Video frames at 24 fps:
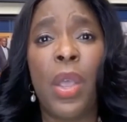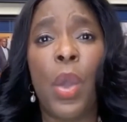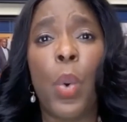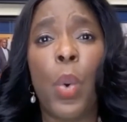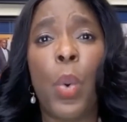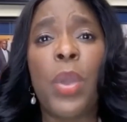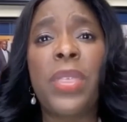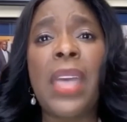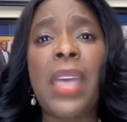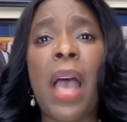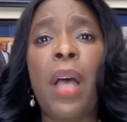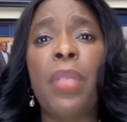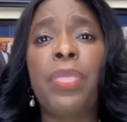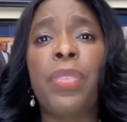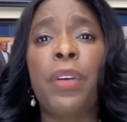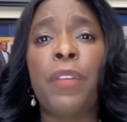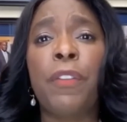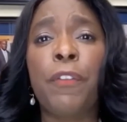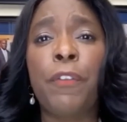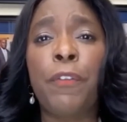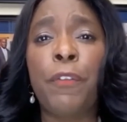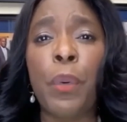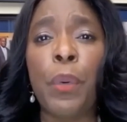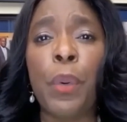Without the
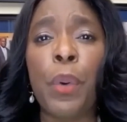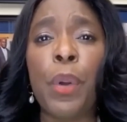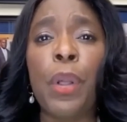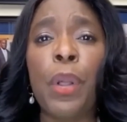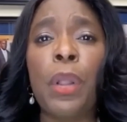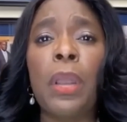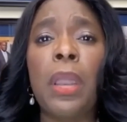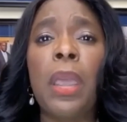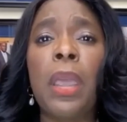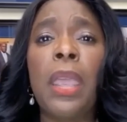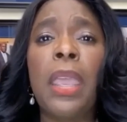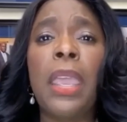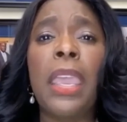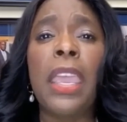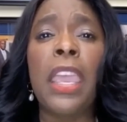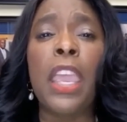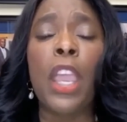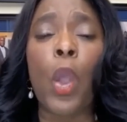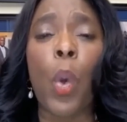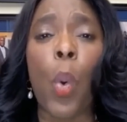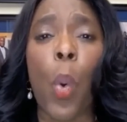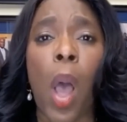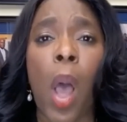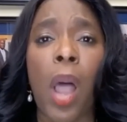full
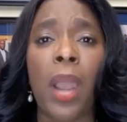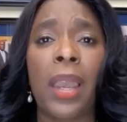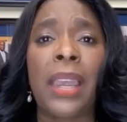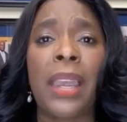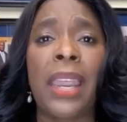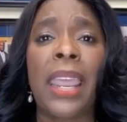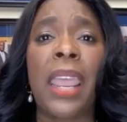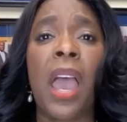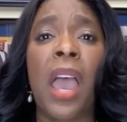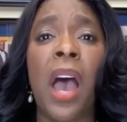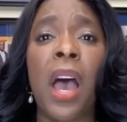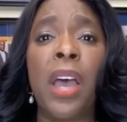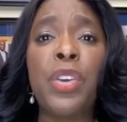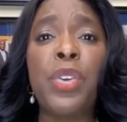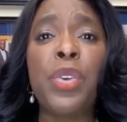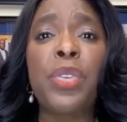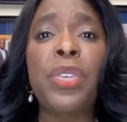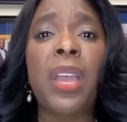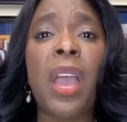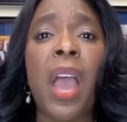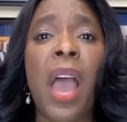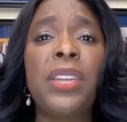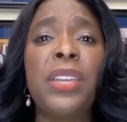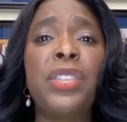equality under
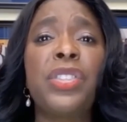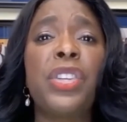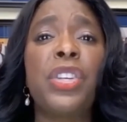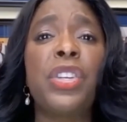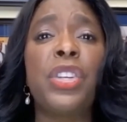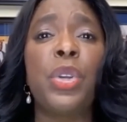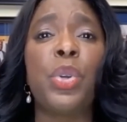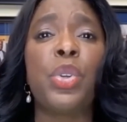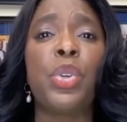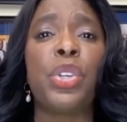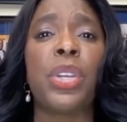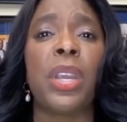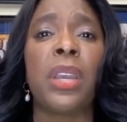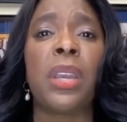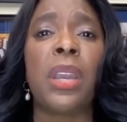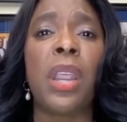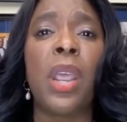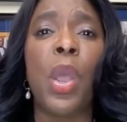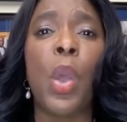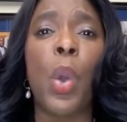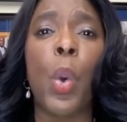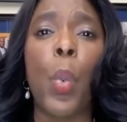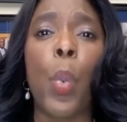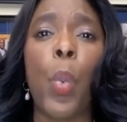the Constitution,
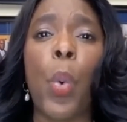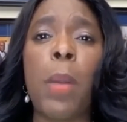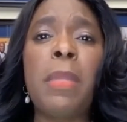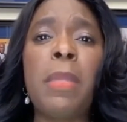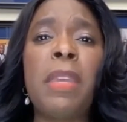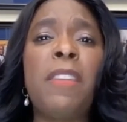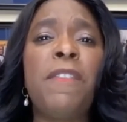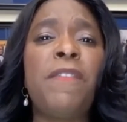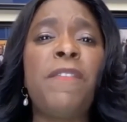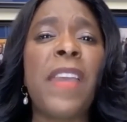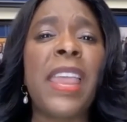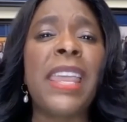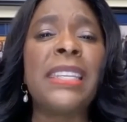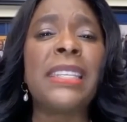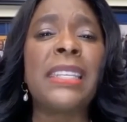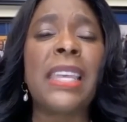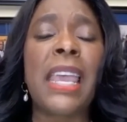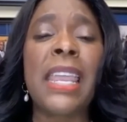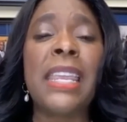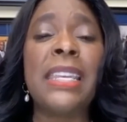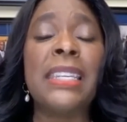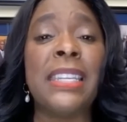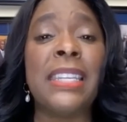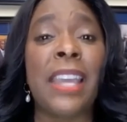women face
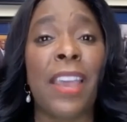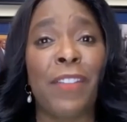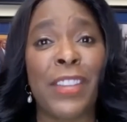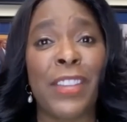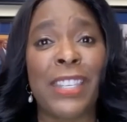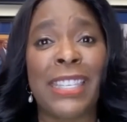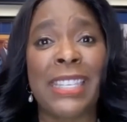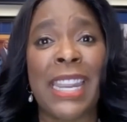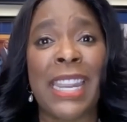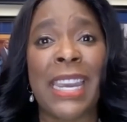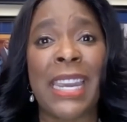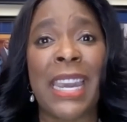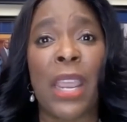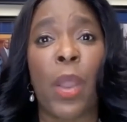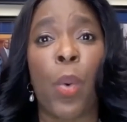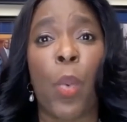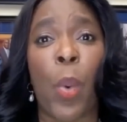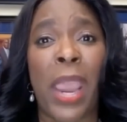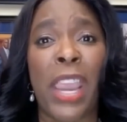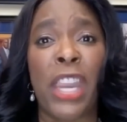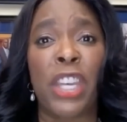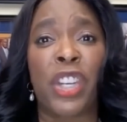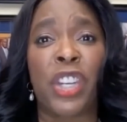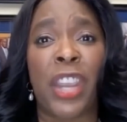a devastating
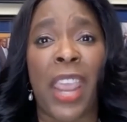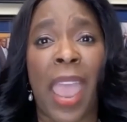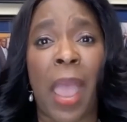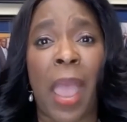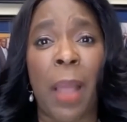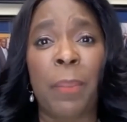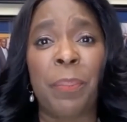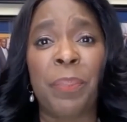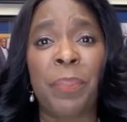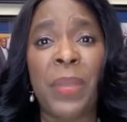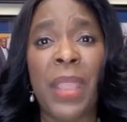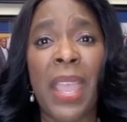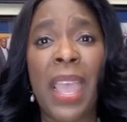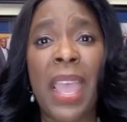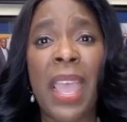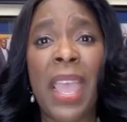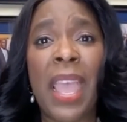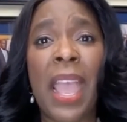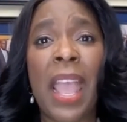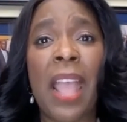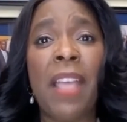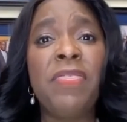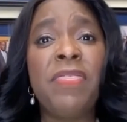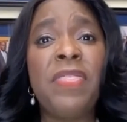wage gap.
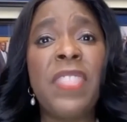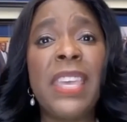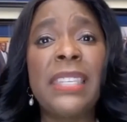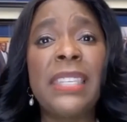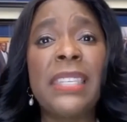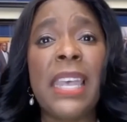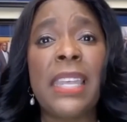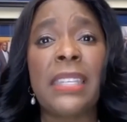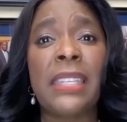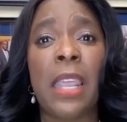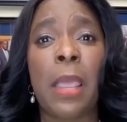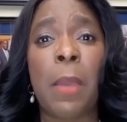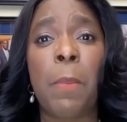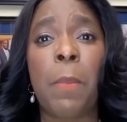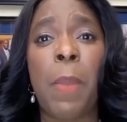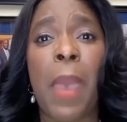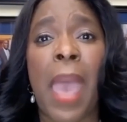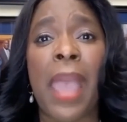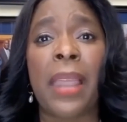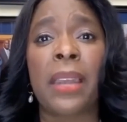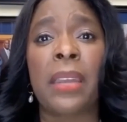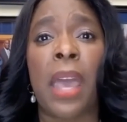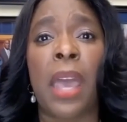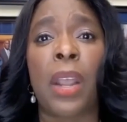And this has
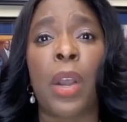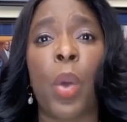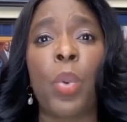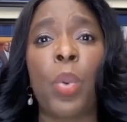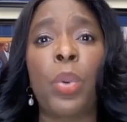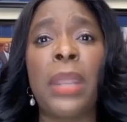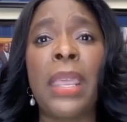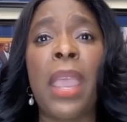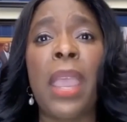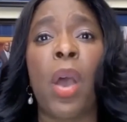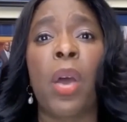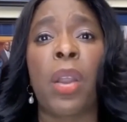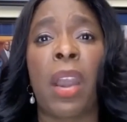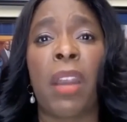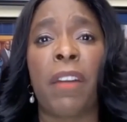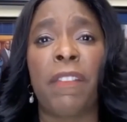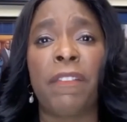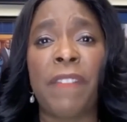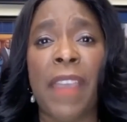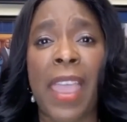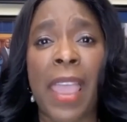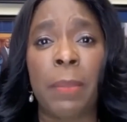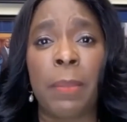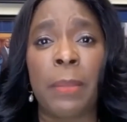impact not only on our
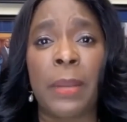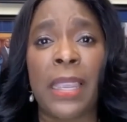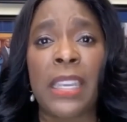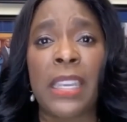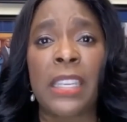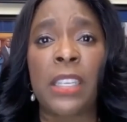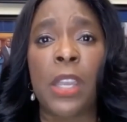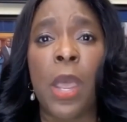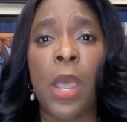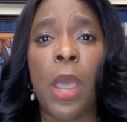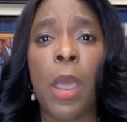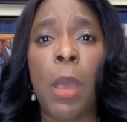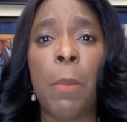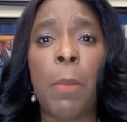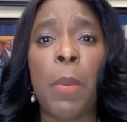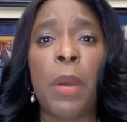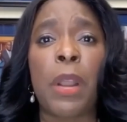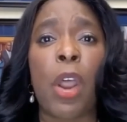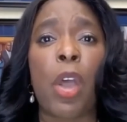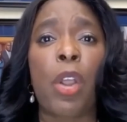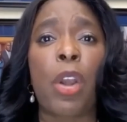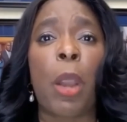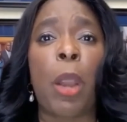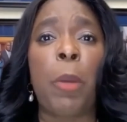families,
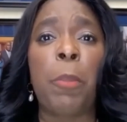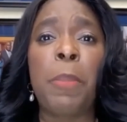but on our